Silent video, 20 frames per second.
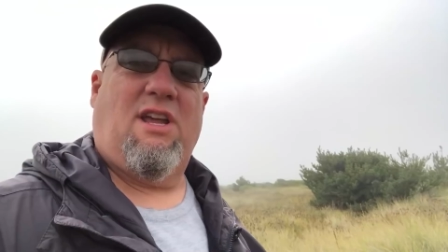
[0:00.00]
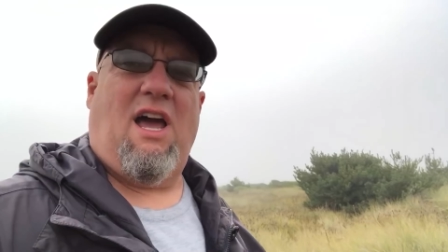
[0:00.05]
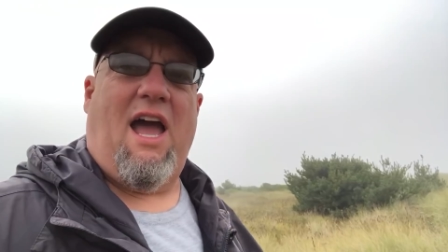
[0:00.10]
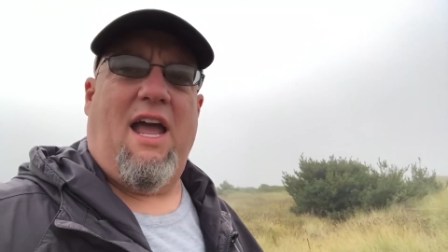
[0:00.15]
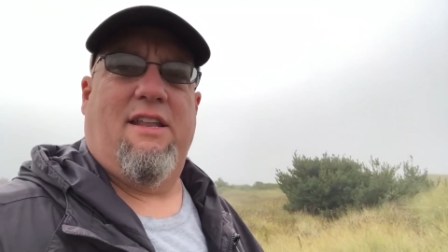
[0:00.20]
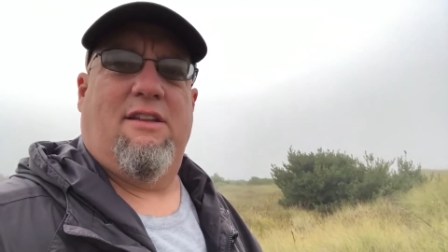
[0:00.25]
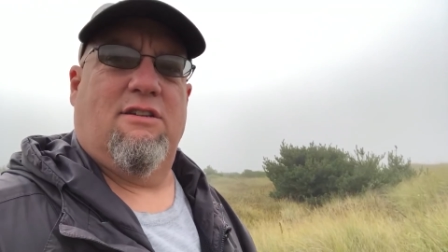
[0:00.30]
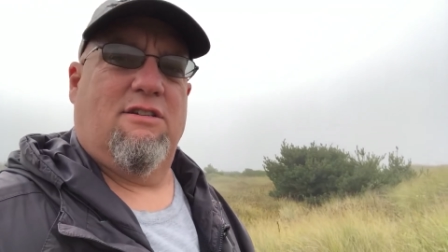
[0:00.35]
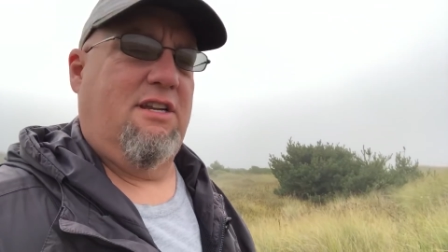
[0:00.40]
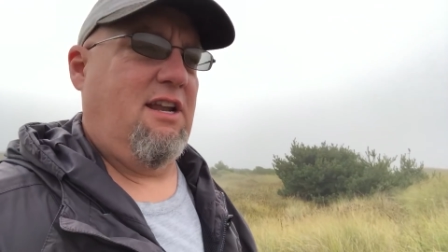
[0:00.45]

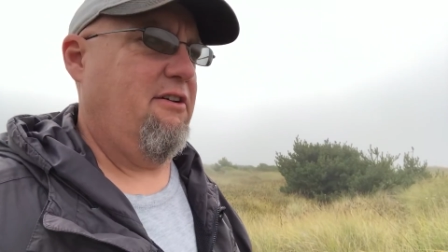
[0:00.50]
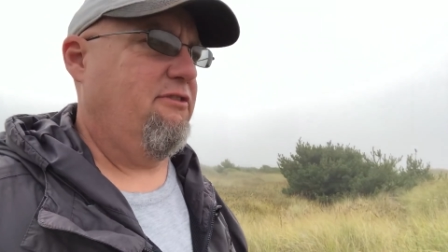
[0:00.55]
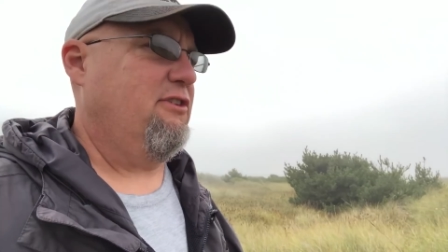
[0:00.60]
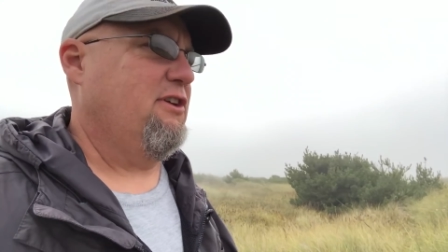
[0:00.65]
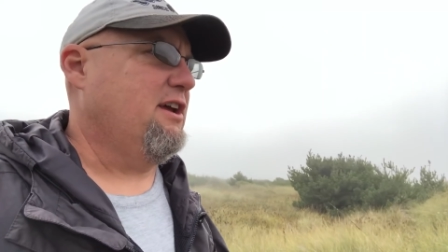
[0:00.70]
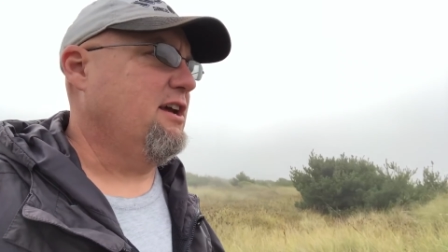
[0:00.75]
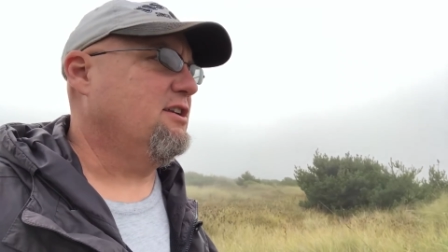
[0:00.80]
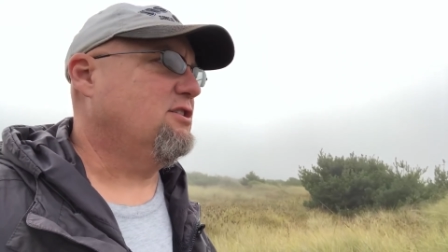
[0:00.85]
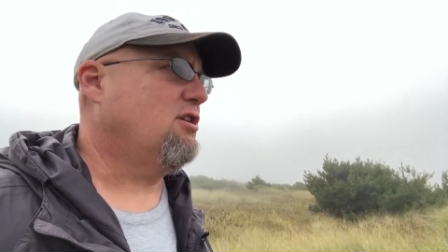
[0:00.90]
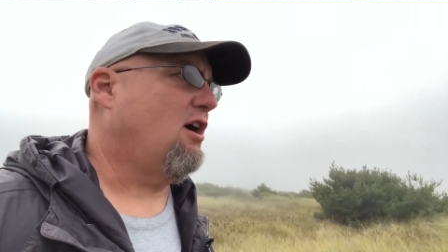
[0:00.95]
tide, there's
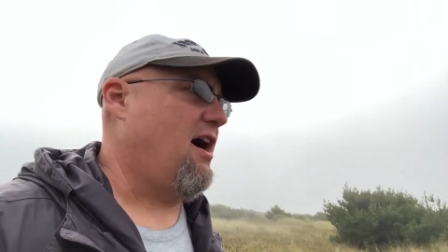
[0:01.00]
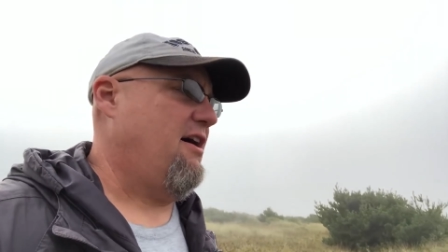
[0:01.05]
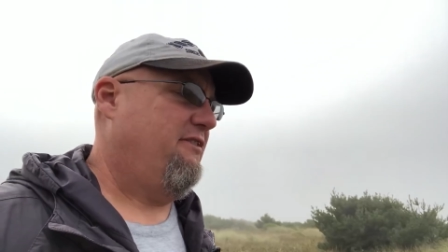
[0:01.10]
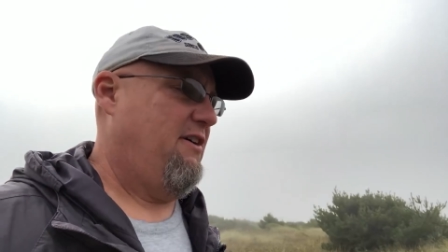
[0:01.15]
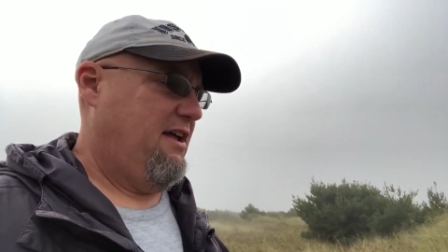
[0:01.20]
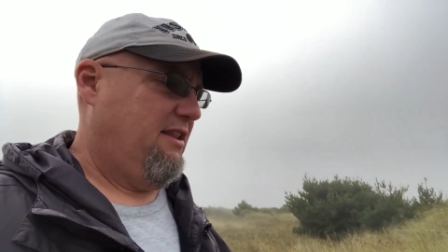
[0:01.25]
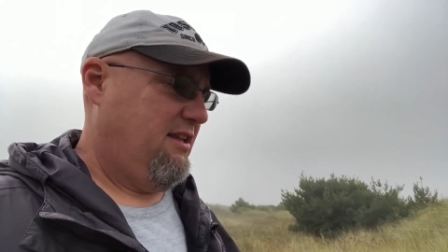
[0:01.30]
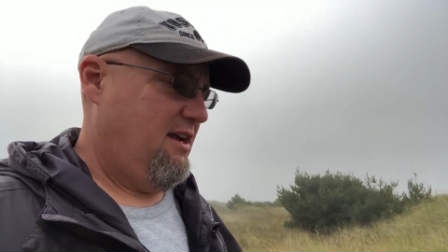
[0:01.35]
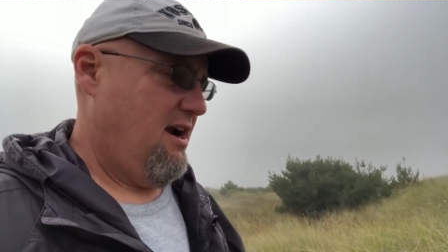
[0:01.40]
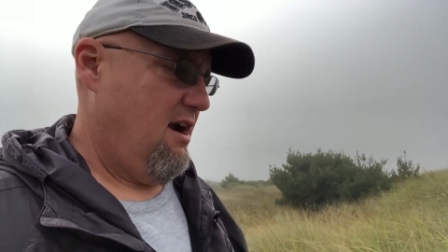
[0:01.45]
definitely a
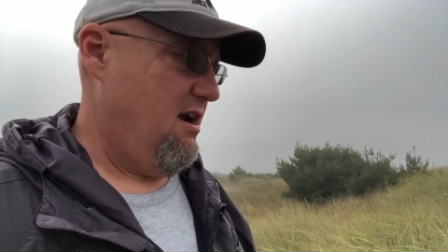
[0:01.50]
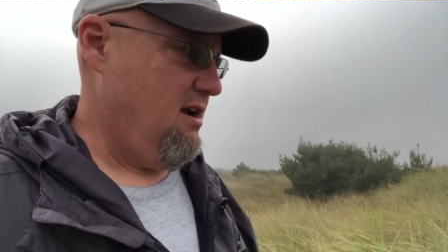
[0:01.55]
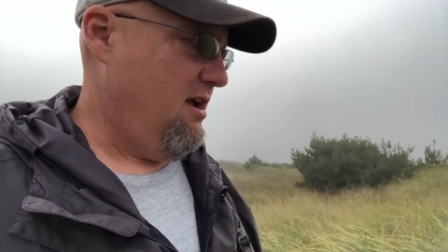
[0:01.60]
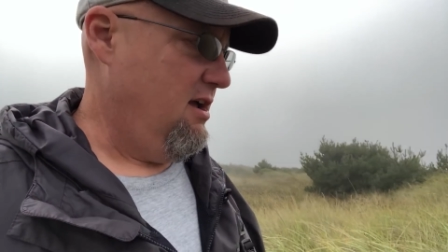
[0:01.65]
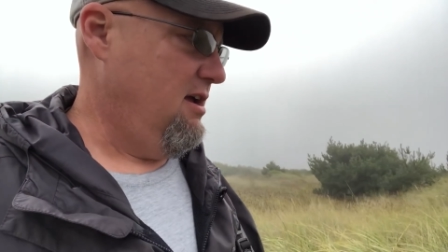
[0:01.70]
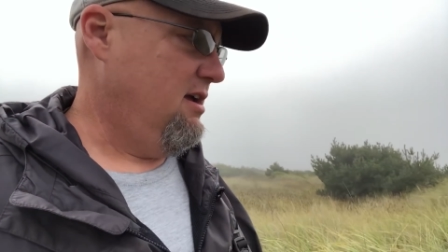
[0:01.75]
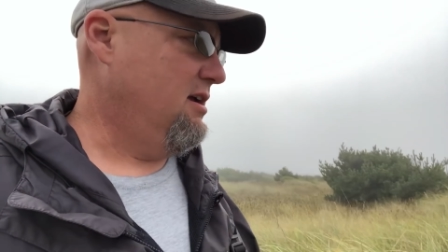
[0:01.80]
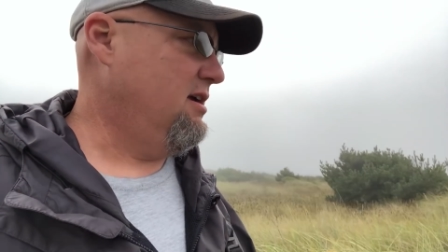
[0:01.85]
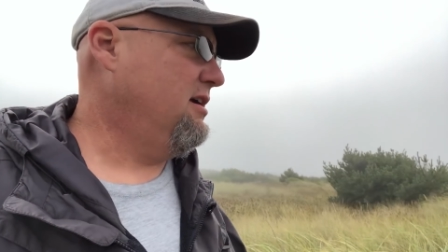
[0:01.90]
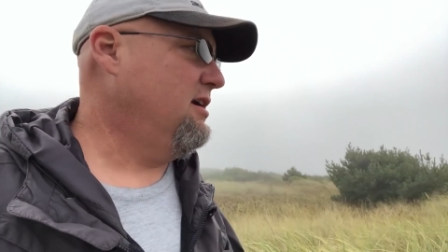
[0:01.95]
trough out there
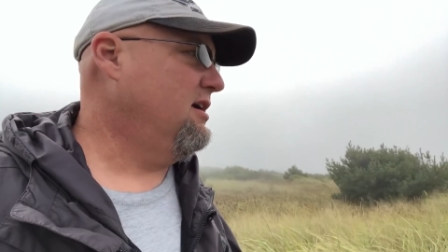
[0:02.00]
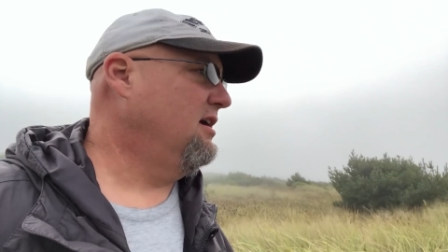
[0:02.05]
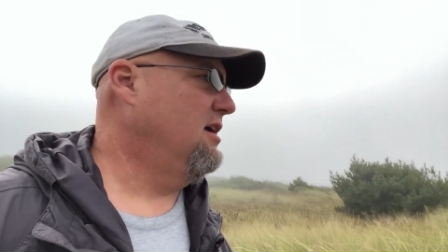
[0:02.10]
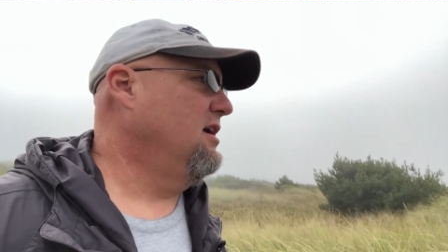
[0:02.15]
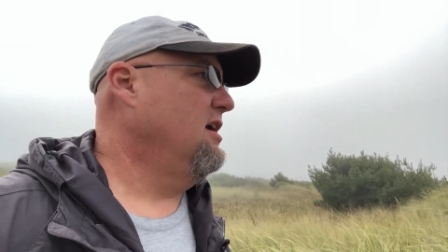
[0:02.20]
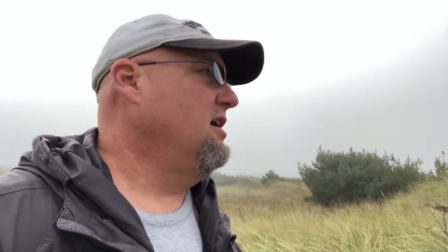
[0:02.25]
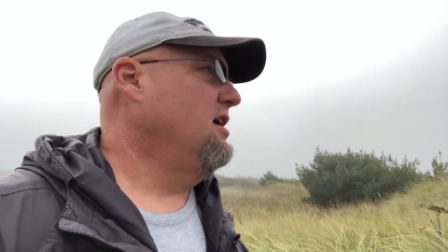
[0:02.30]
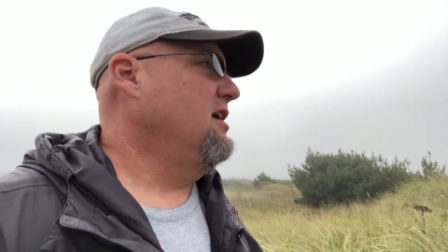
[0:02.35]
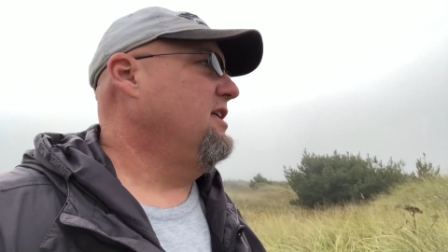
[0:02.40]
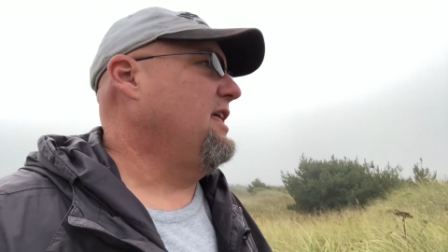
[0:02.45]

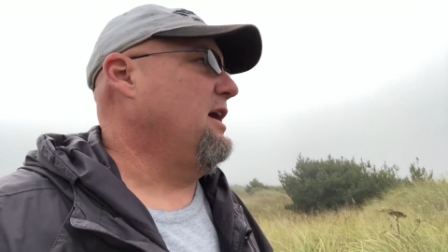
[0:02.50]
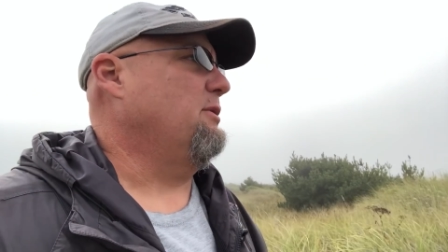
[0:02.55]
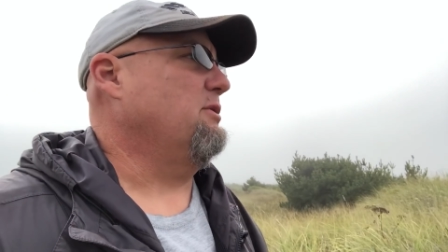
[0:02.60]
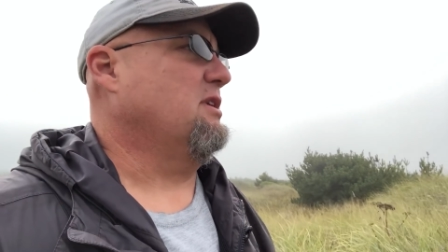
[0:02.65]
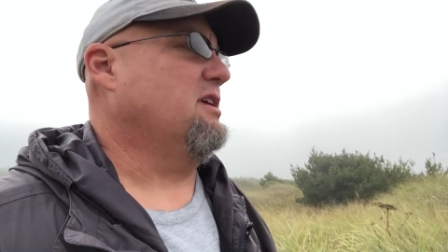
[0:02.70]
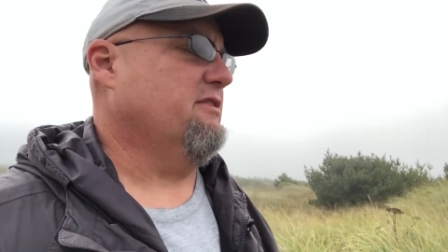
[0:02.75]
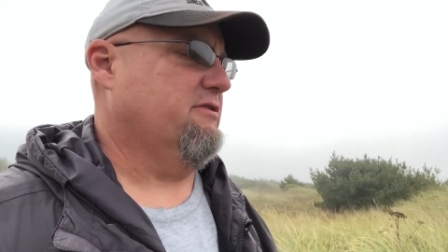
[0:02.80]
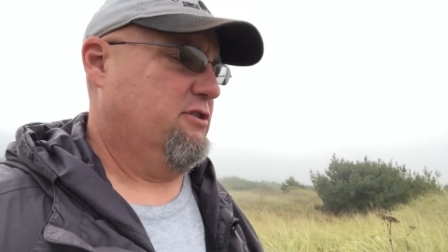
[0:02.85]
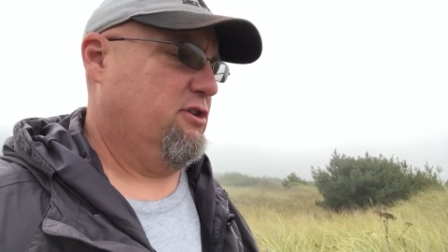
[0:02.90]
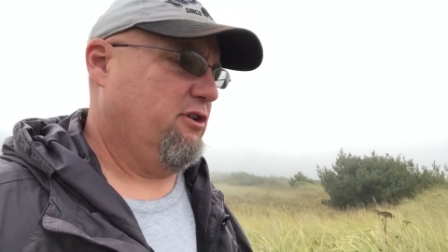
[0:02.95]
that
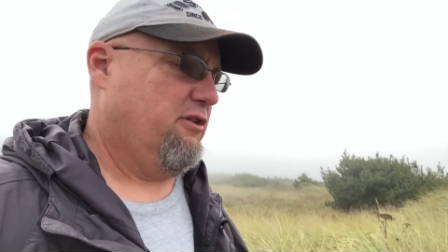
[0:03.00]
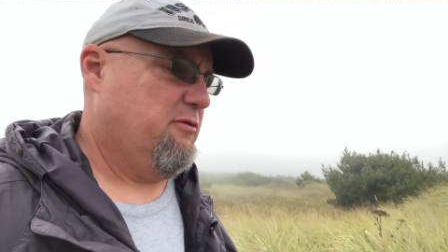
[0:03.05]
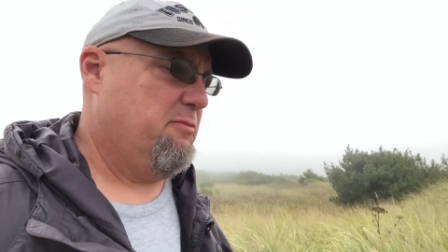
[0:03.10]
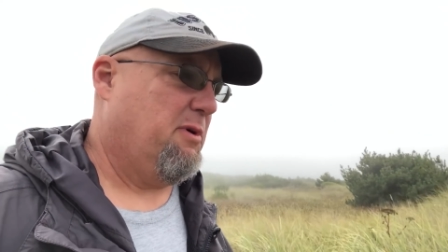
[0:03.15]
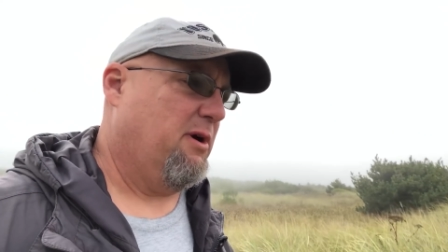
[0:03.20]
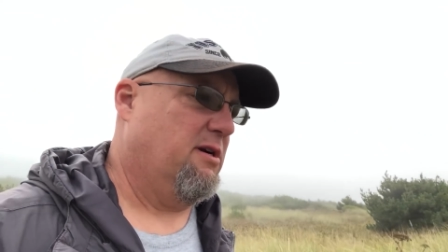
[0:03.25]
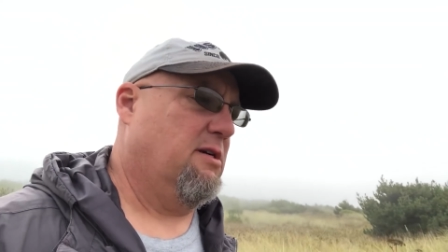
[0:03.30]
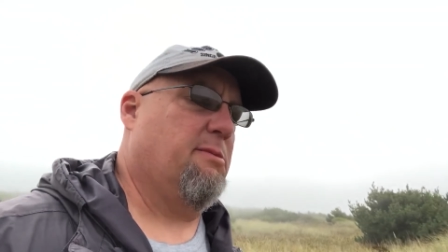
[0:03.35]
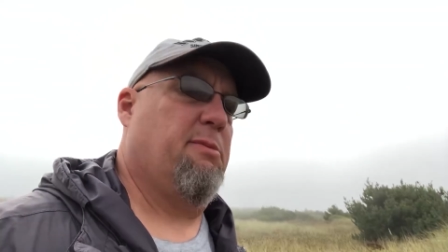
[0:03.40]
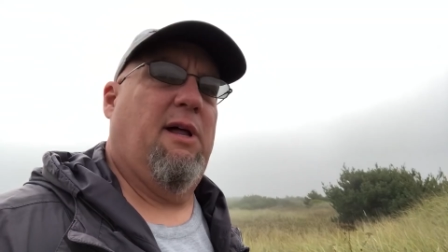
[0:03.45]
would give surf
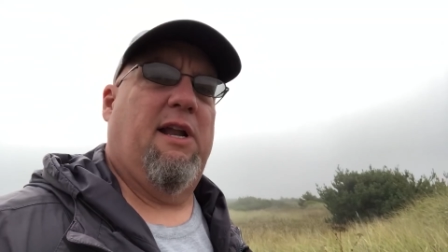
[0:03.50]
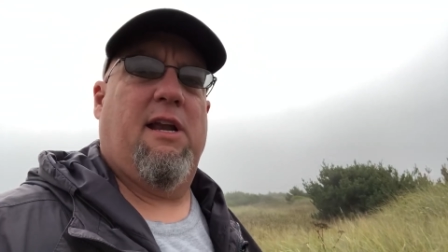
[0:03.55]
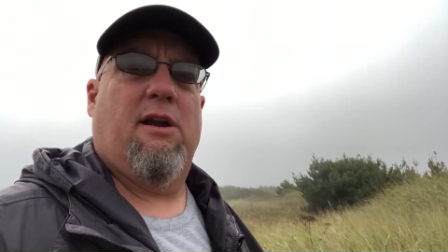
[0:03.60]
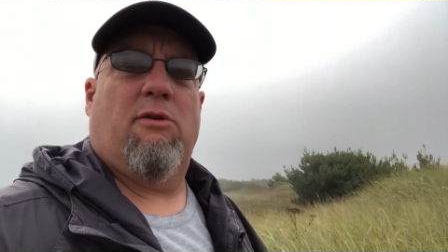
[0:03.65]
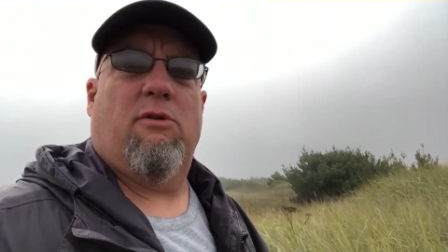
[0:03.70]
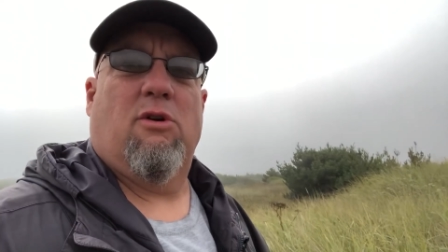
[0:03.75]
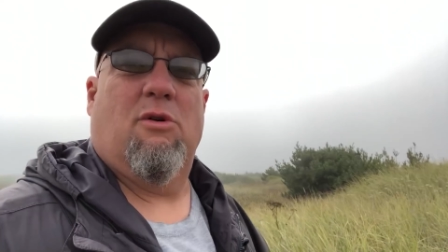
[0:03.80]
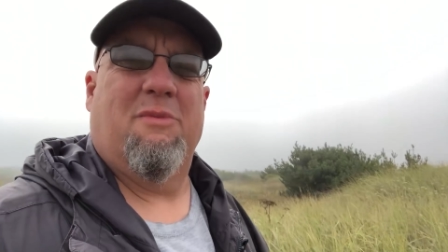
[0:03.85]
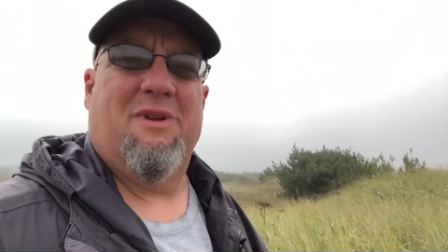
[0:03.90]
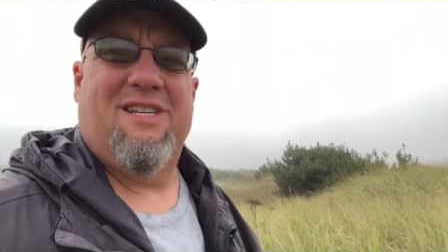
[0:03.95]
perch plenty
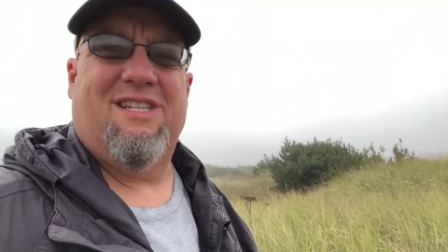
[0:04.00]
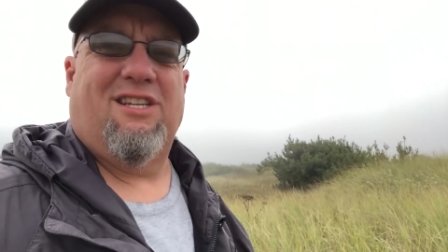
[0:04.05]
of room.